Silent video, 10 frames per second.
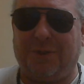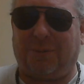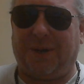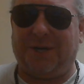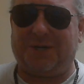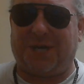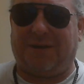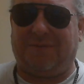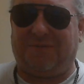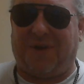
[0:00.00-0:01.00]

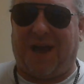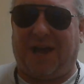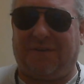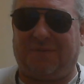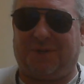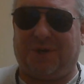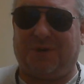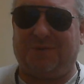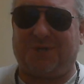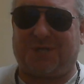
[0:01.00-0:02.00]

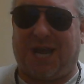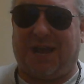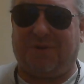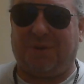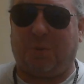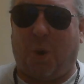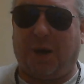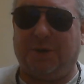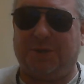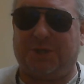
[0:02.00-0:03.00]

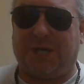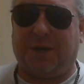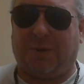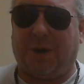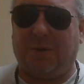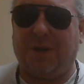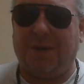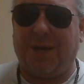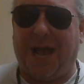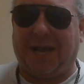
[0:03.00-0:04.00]
1-888-375-2710.
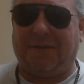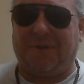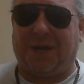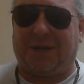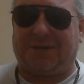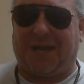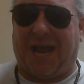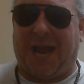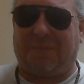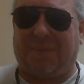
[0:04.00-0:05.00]
I give you the
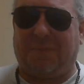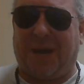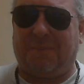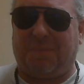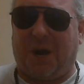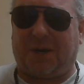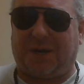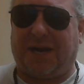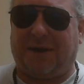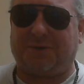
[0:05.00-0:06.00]
Tampa Bay
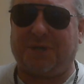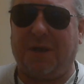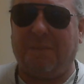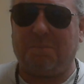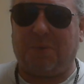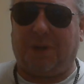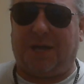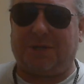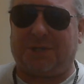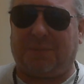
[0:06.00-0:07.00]
Buccaneers
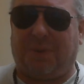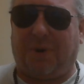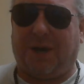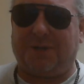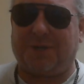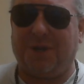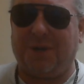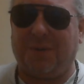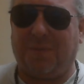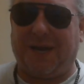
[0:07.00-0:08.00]
plus the points.
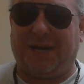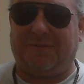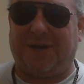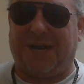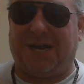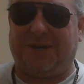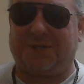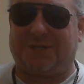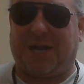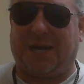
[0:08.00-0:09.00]
We didn't even need
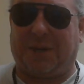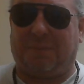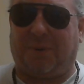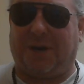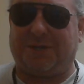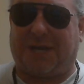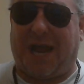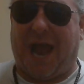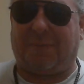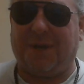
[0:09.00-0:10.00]
the stinking points
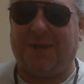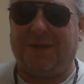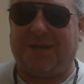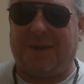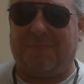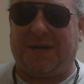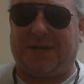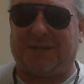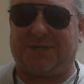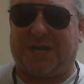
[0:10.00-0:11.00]
cap. They beat
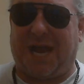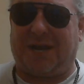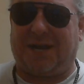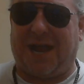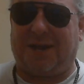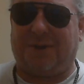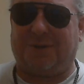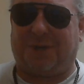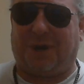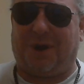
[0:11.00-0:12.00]
the San
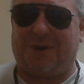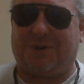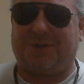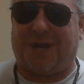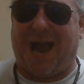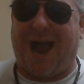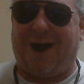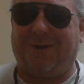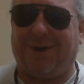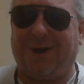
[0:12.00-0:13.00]
Diego Chargers
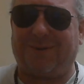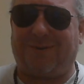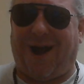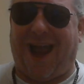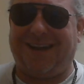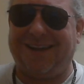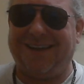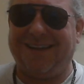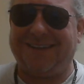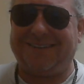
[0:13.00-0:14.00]
outright.
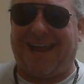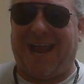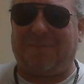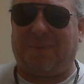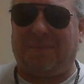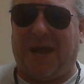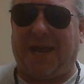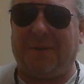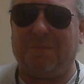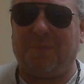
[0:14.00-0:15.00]
Tampa
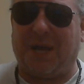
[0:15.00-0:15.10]
Bay